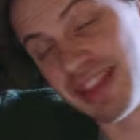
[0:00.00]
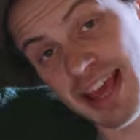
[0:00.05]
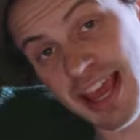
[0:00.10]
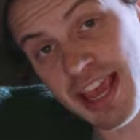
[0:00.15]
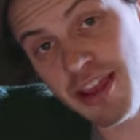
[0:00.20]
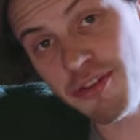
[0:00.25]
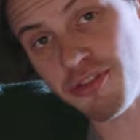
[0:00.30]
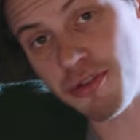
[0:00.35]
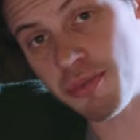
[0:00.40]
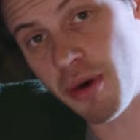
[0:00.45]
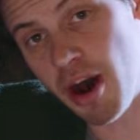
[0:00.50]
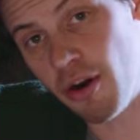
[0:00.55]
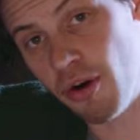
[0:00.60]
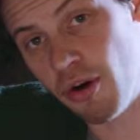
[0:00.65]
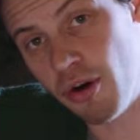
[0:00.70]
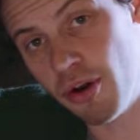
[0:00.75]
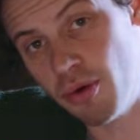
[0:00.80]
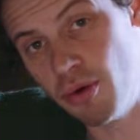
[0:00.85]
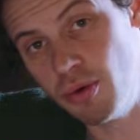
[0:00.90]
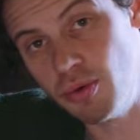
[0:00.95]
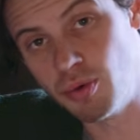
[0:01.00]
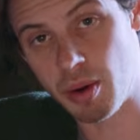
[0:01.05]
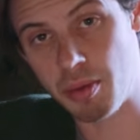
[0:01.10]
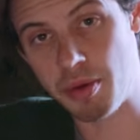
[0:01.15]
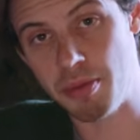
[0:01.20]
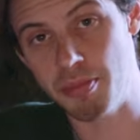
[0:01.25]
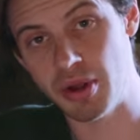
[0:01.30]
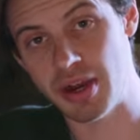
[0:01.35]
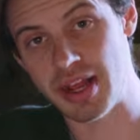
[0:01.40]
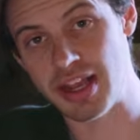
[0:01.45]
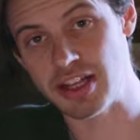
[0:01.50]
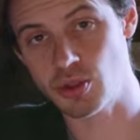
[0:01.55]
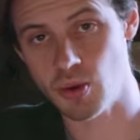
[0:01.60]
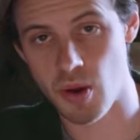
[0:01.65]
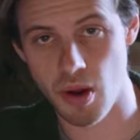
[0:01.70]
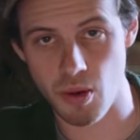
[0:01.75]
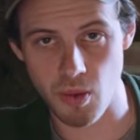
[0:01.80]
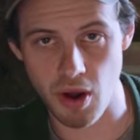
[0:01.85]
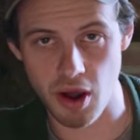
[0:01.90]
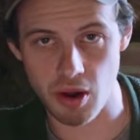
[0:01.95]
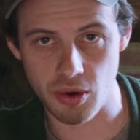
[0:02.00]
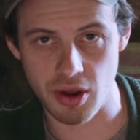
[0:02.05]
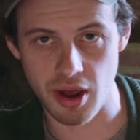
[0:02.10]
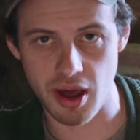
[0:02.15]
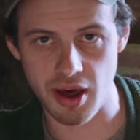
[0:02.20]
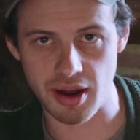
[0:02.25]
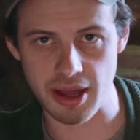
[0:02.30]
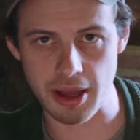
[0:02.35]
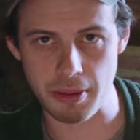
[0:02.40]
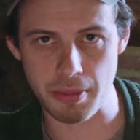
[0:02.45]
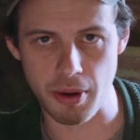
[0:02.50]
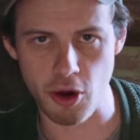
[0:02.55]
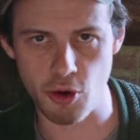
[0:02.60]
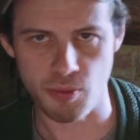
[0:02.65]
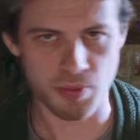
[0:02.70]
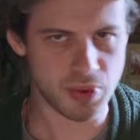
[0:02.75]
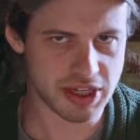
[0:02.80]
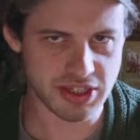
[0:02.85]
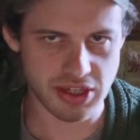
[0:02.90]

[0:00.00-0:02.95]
The heat from our oil, when we put it into our wild garlic pulp,